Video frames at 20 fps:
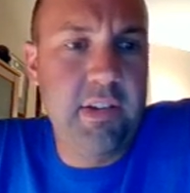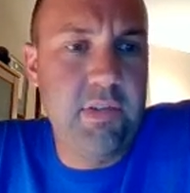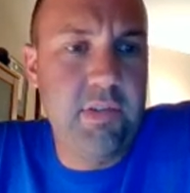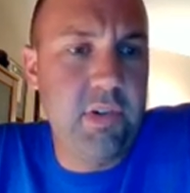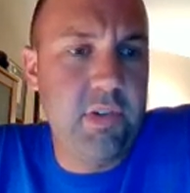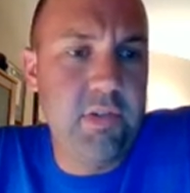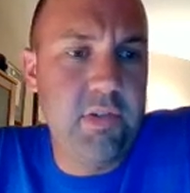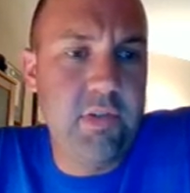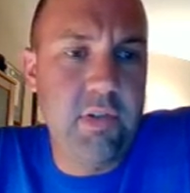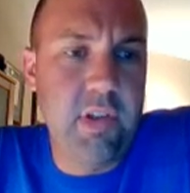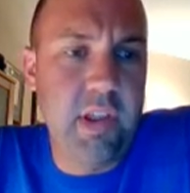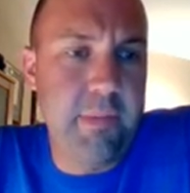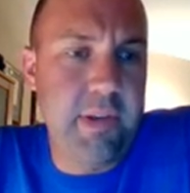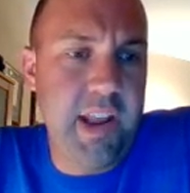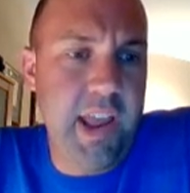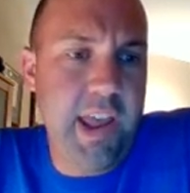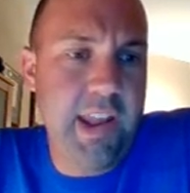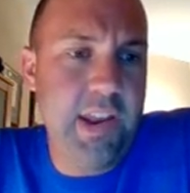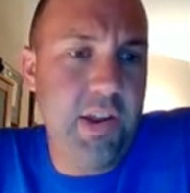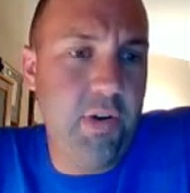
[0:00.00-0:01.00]
because you can do them
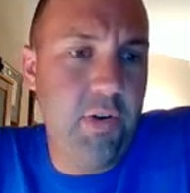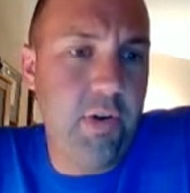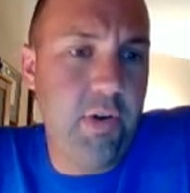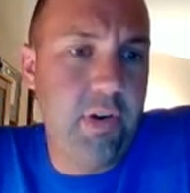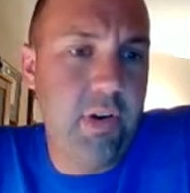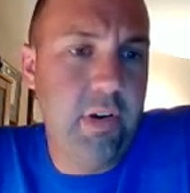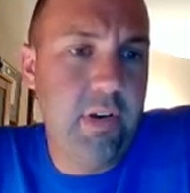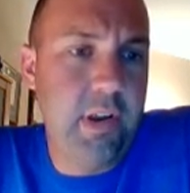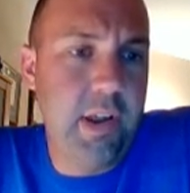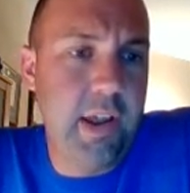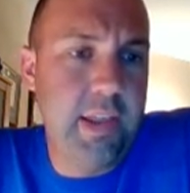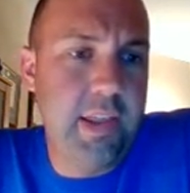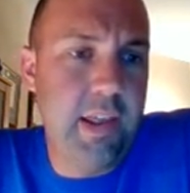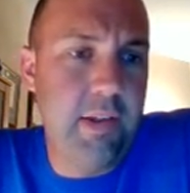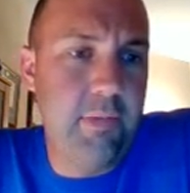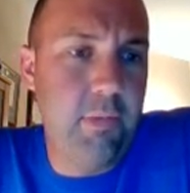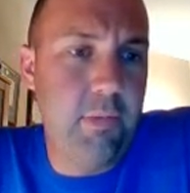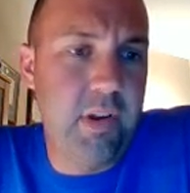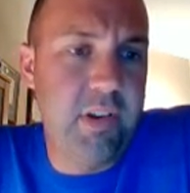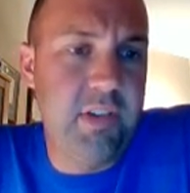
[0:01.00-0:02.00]
in any order. And
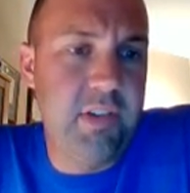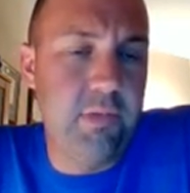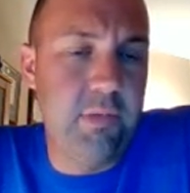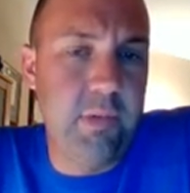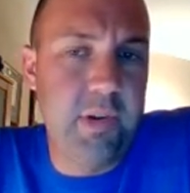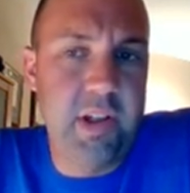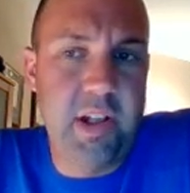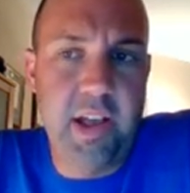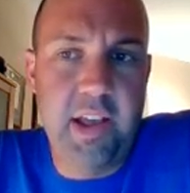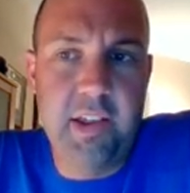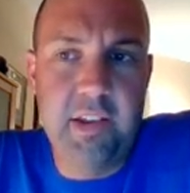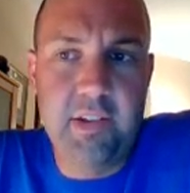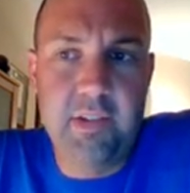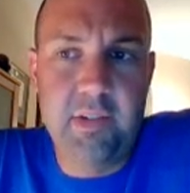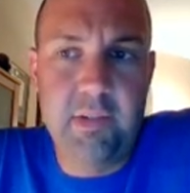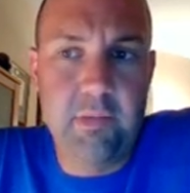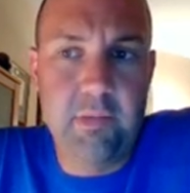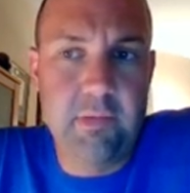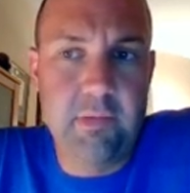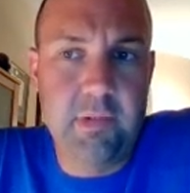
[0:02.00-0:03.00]
then once you
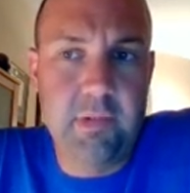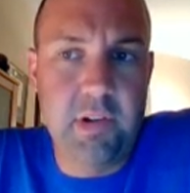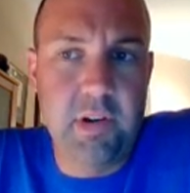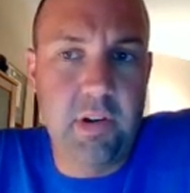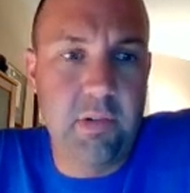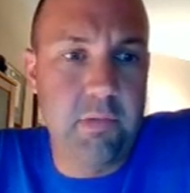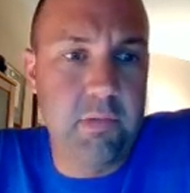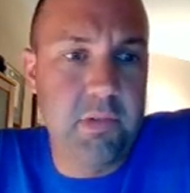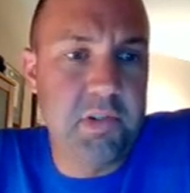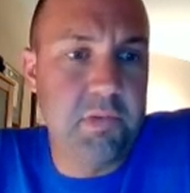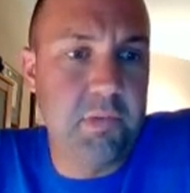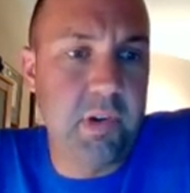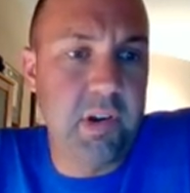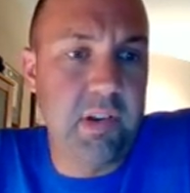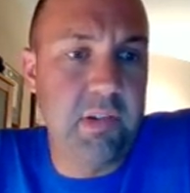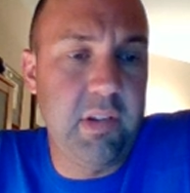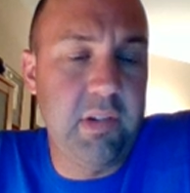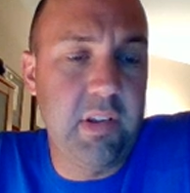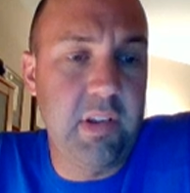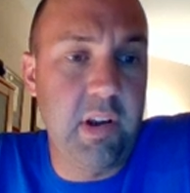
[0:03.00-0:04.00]
realize, which
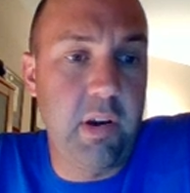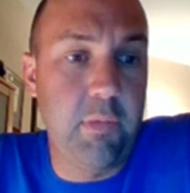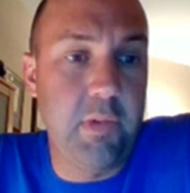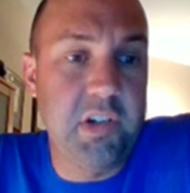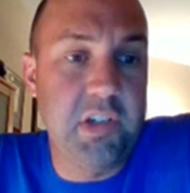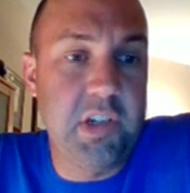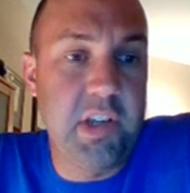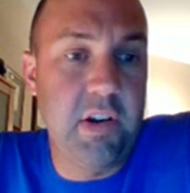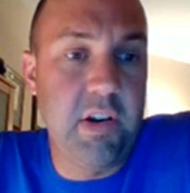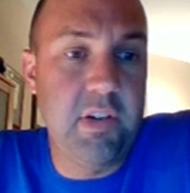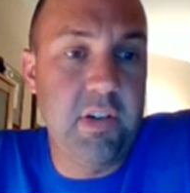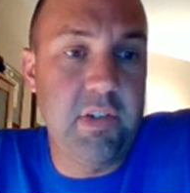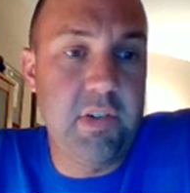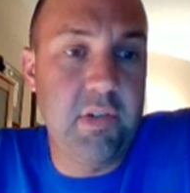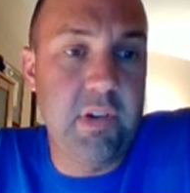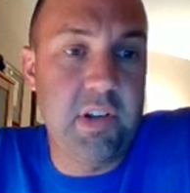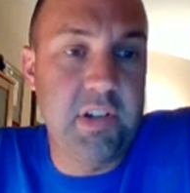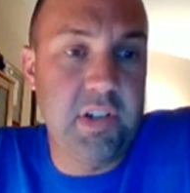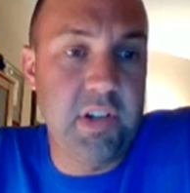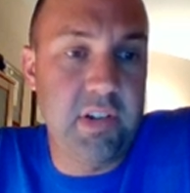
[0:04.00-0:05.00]
ones are which years,
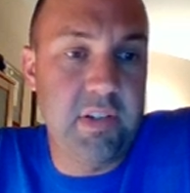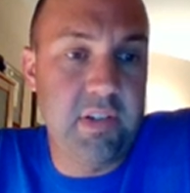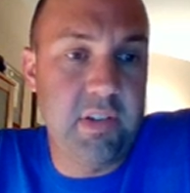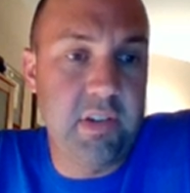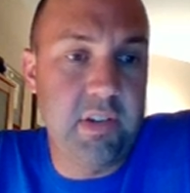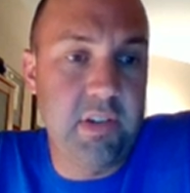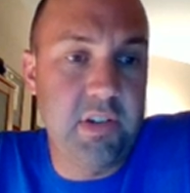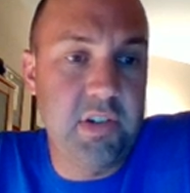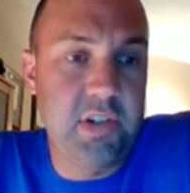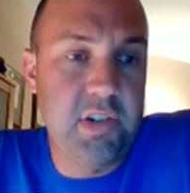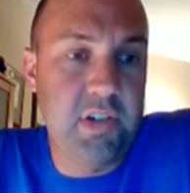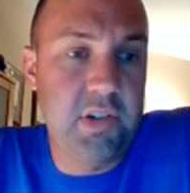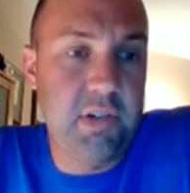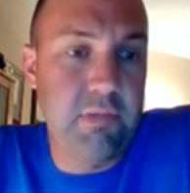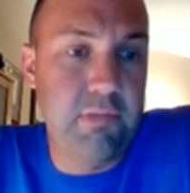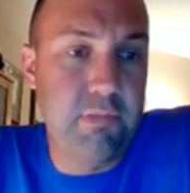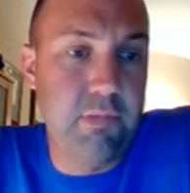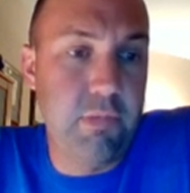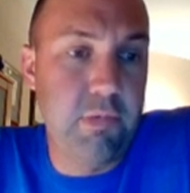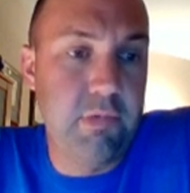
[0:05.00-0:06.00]
you can just
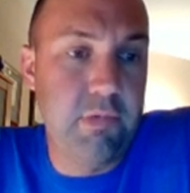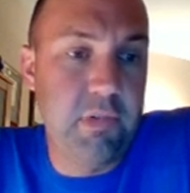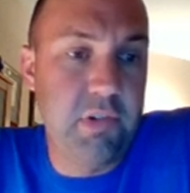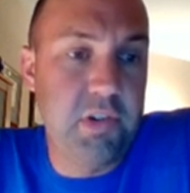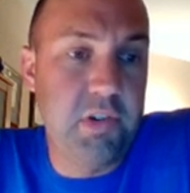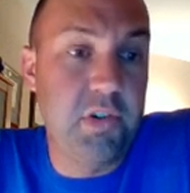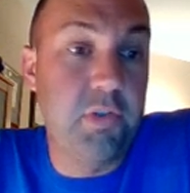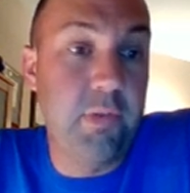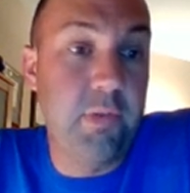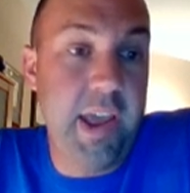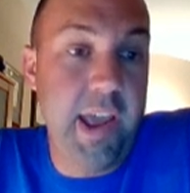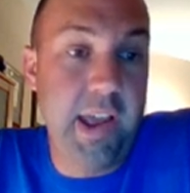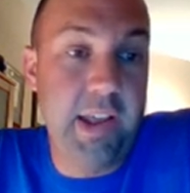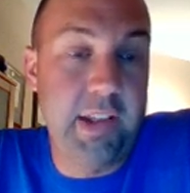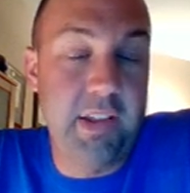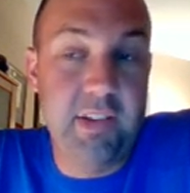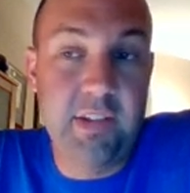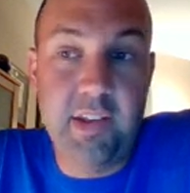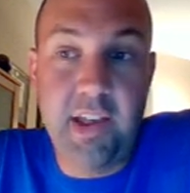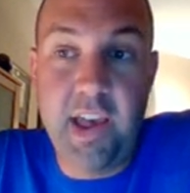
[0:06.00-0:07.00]

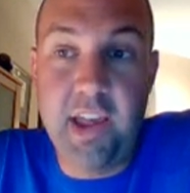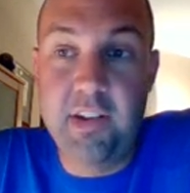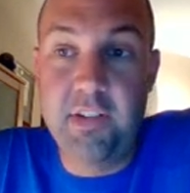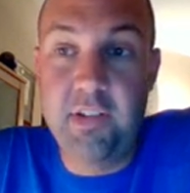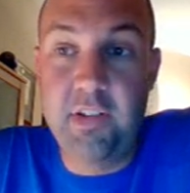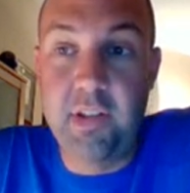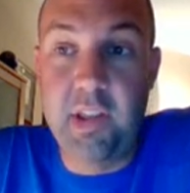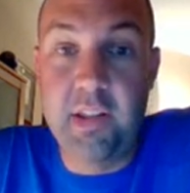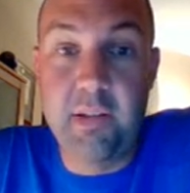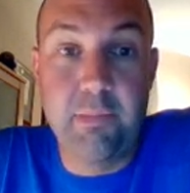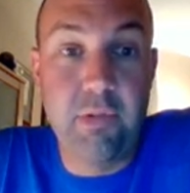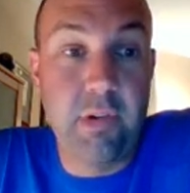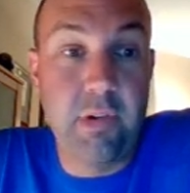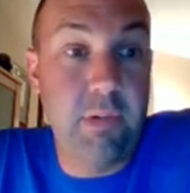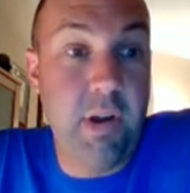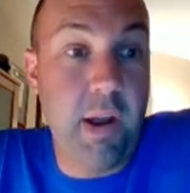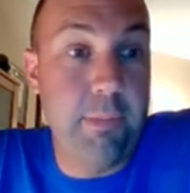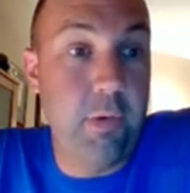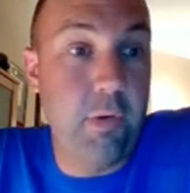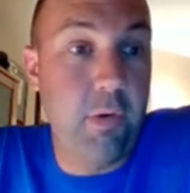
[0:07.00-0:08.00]
drag the slides in the
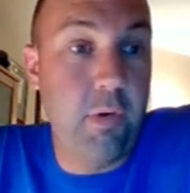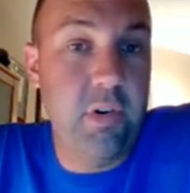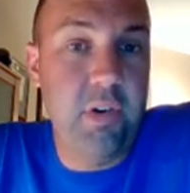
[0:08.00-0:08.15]
proper